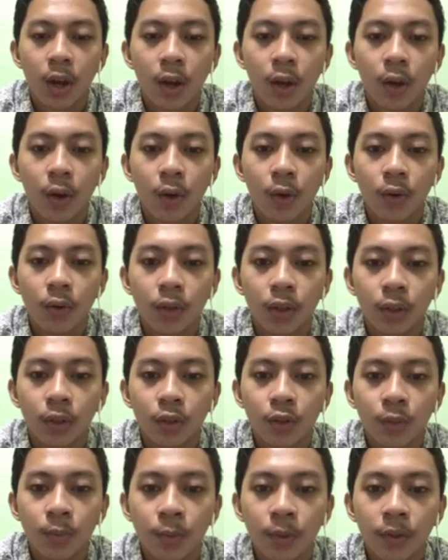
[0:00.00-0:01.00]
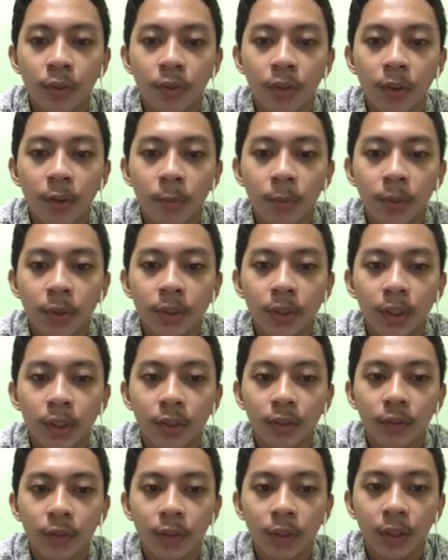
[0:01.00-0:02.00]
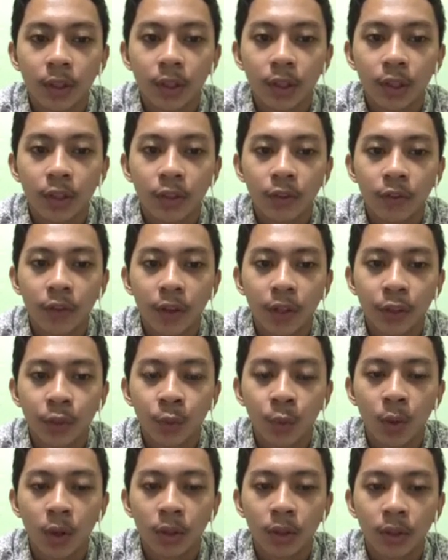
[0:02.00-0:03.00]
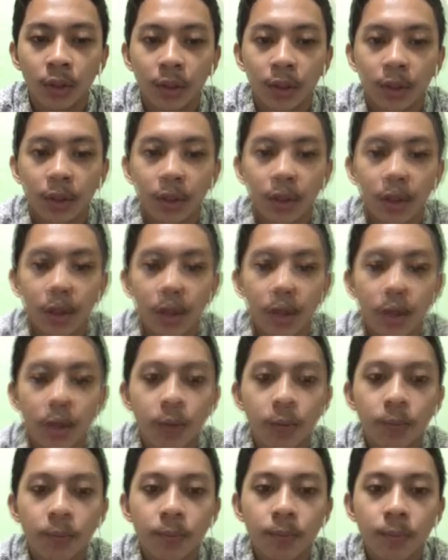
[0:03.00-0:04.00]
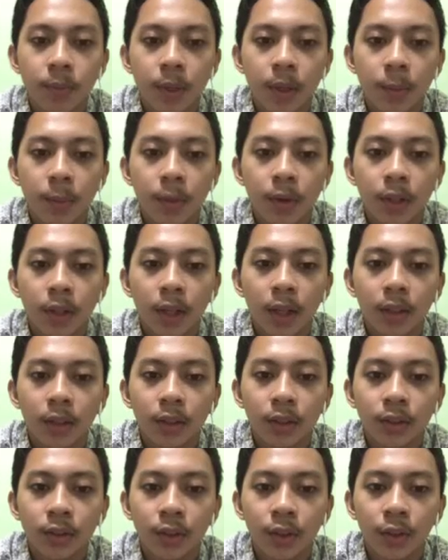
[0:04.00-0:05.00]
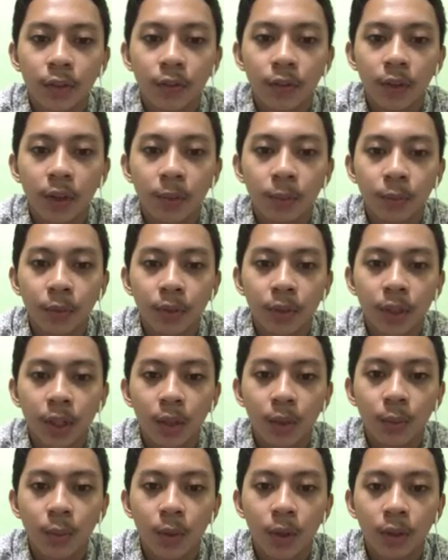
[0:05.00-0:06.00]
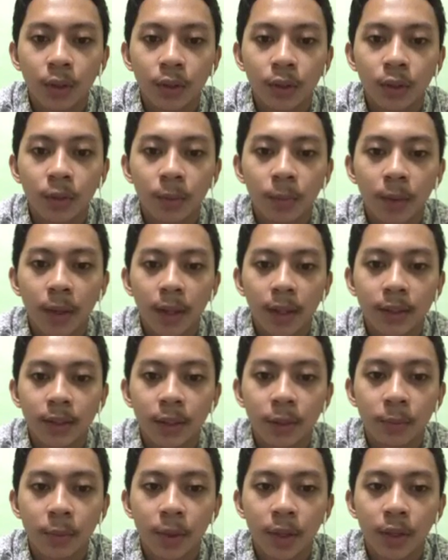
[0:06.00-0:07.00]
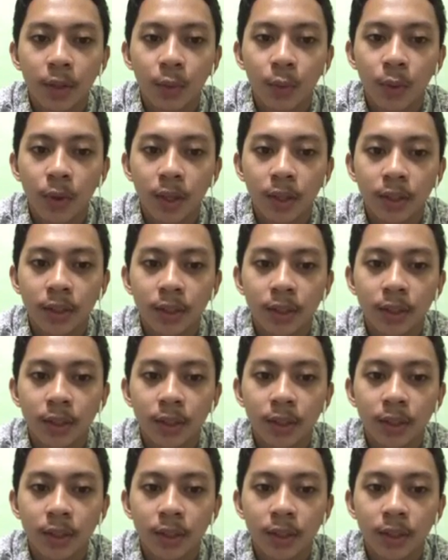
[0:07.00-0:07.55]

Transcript: only 2.5% of it is fresh water. People can conserve and protect water supplies in many ways.